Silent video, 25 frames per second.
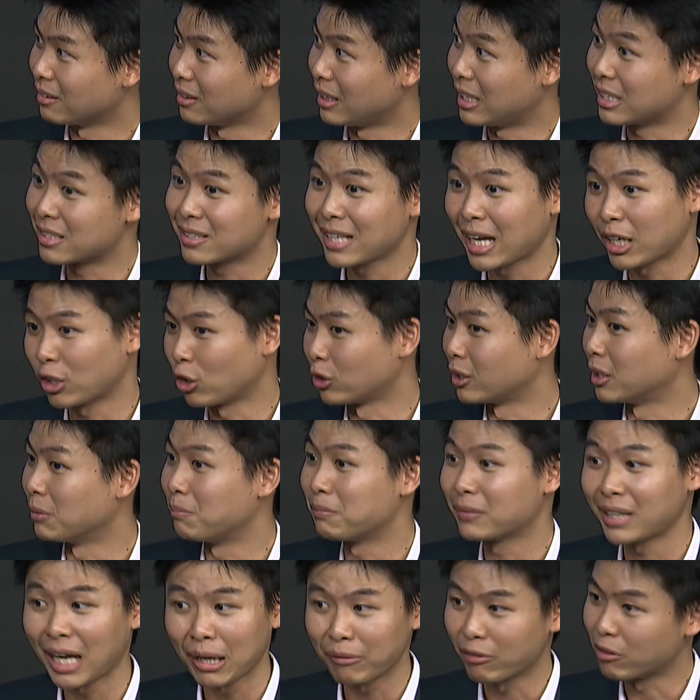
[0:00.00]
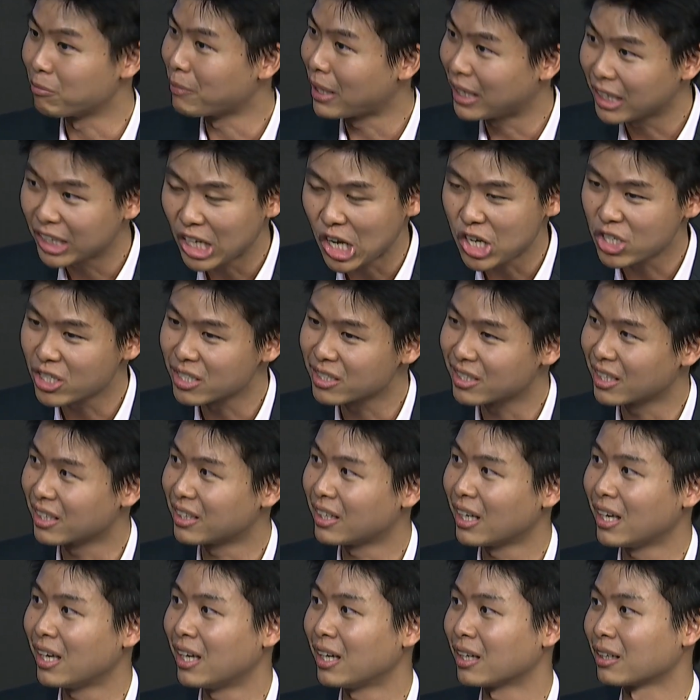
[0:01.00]
decide on the type of medications they
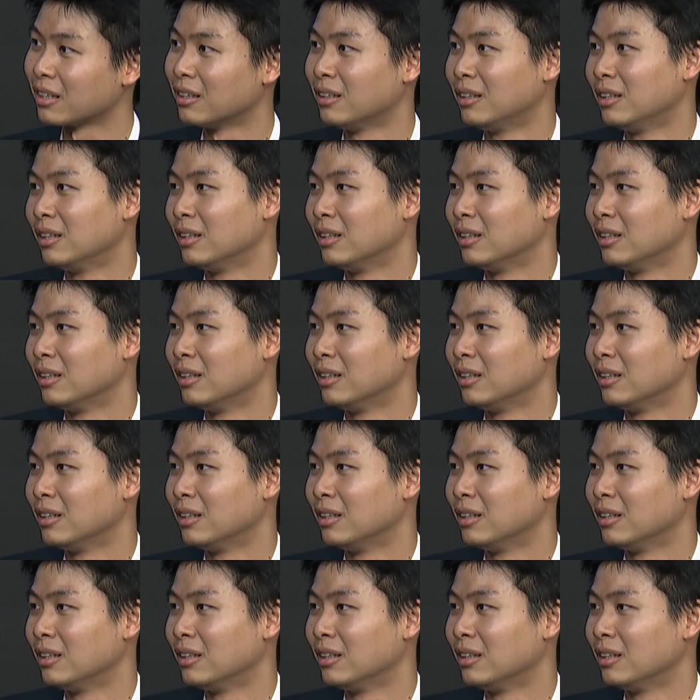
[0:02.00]
take,